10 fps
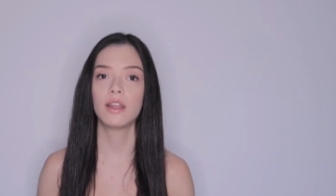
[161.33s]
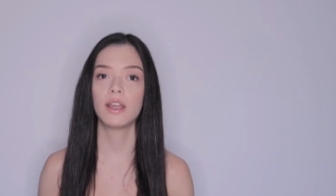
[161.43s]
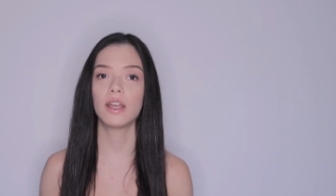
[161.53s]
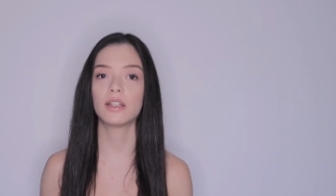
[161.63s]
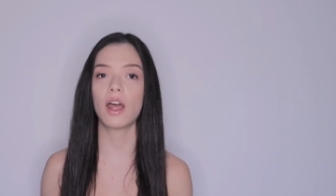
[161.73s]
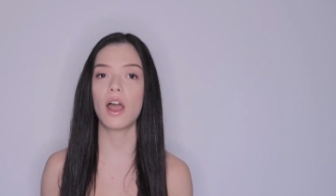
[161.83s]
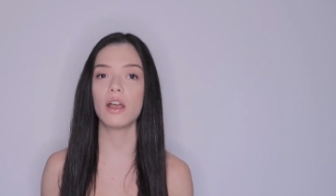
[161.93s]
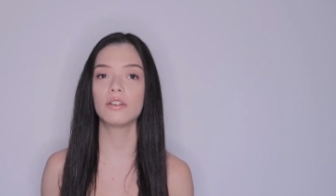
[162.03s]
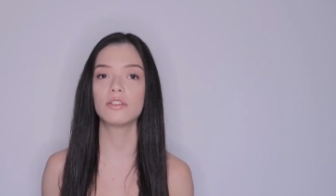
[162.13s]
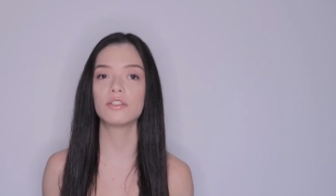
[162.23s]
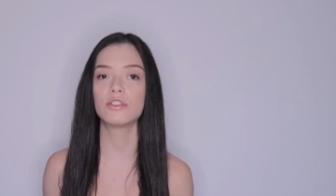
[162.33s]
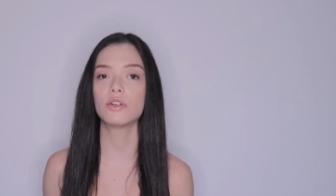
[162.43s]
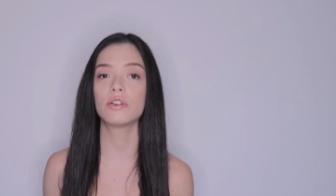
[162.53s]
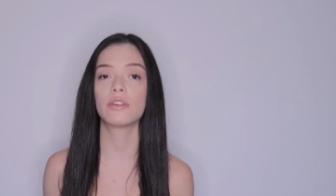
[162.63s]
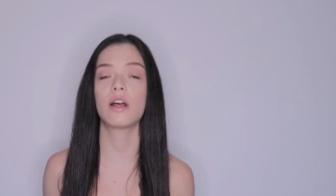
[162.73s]
and ask
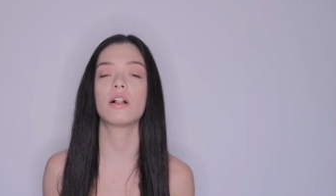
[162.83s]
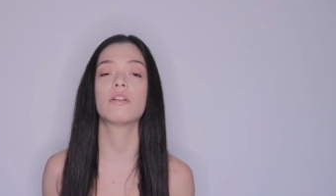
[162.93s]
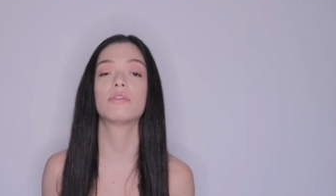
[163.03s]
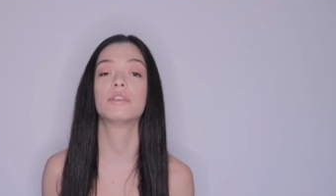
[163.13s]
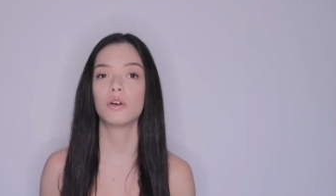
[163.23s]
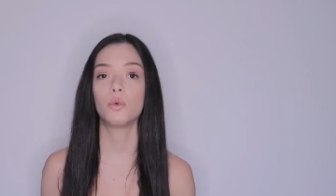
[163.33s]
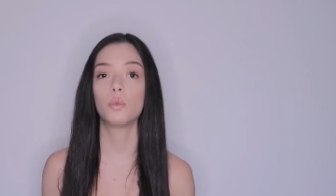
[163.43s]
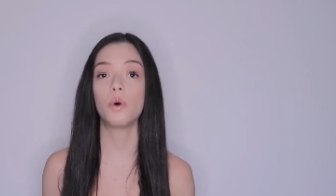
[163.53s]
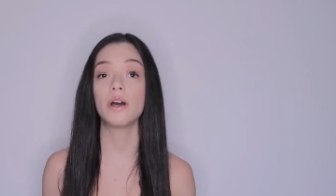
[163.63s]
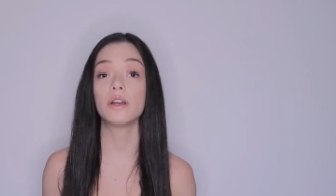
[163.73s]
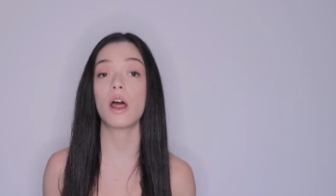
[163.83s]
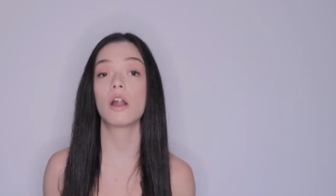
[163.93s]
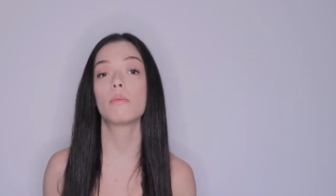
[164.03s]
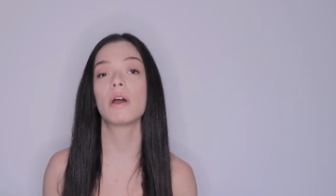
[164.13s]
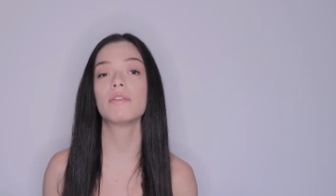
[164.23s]
yourself, what
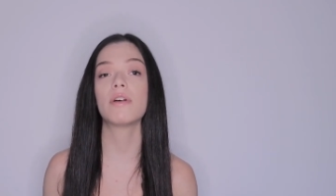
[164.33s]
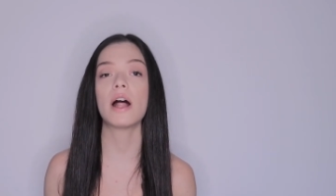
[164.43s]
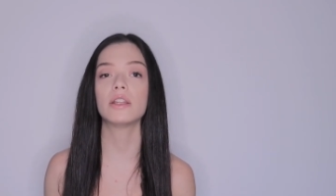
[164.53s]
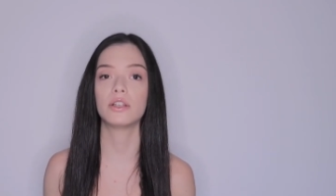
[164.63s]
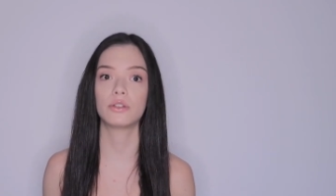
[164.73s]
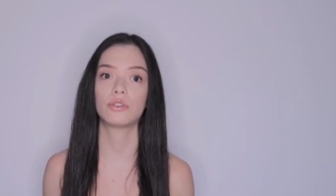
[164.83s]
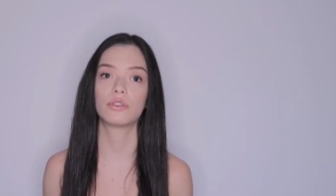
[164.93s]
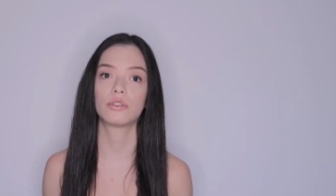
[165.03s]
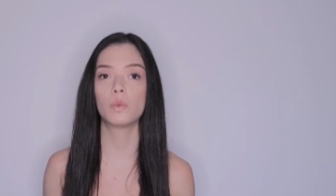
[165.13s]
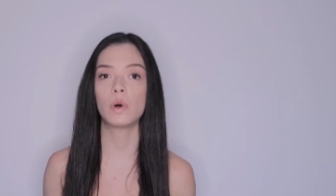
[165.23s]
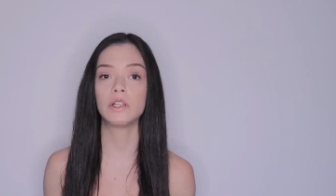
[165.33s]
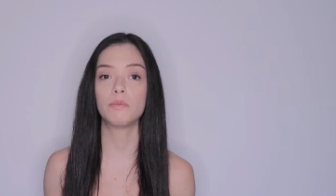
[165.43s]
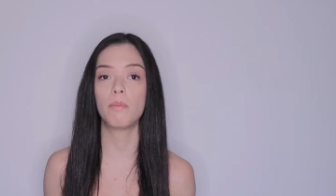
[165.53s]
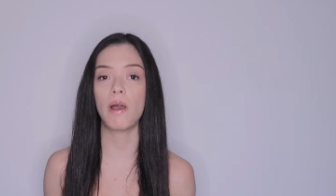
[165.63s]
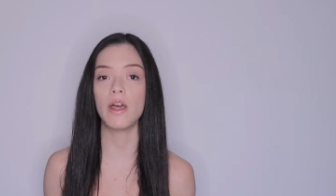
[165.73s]
are my values? What
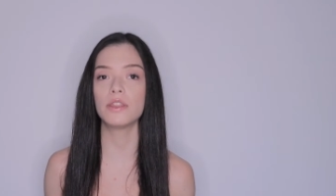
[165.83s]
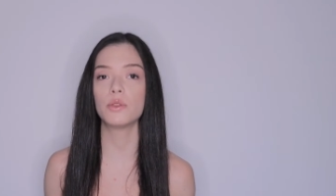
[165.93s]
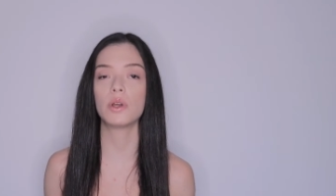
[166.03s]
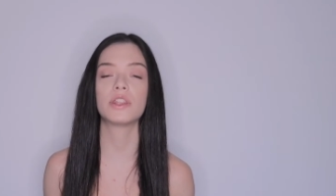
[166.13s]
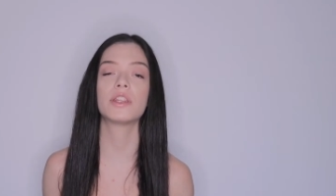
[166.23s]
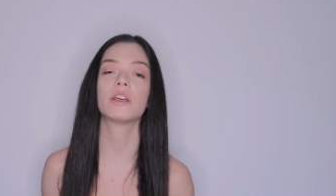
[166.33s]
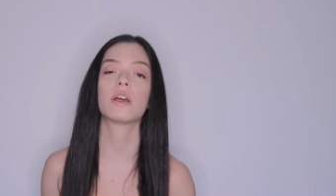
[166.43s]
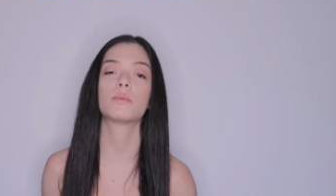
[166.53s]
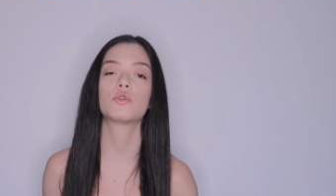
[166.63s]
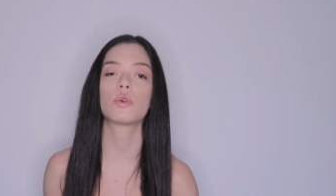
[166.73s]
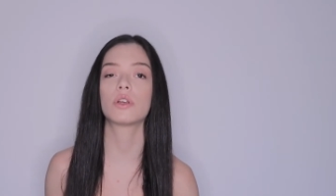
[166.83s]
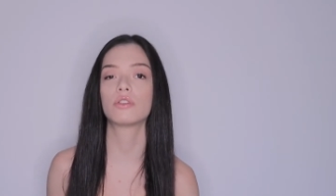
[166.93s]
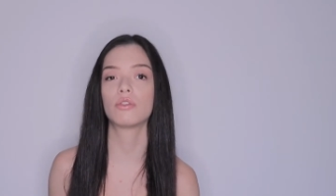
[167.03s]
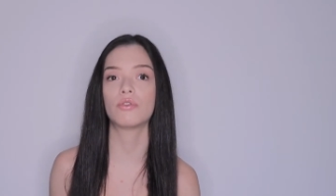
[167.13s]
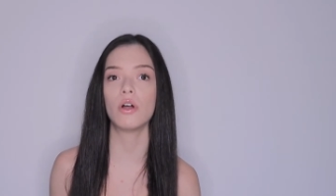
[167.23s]
path do I think I'm
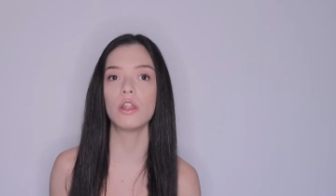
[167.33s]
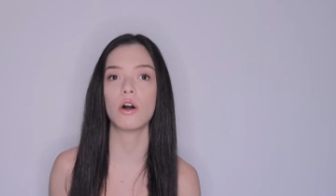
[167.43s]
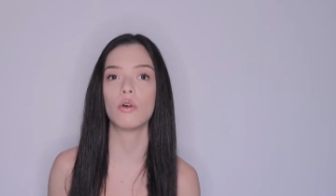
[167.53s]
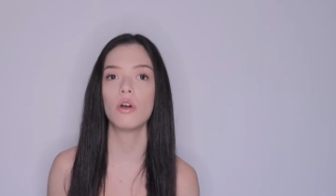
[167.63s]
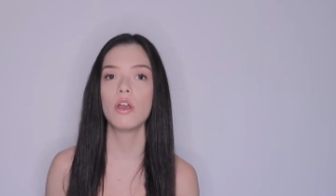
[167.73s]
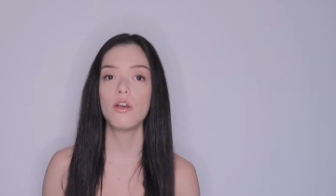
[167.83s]
trying to follow?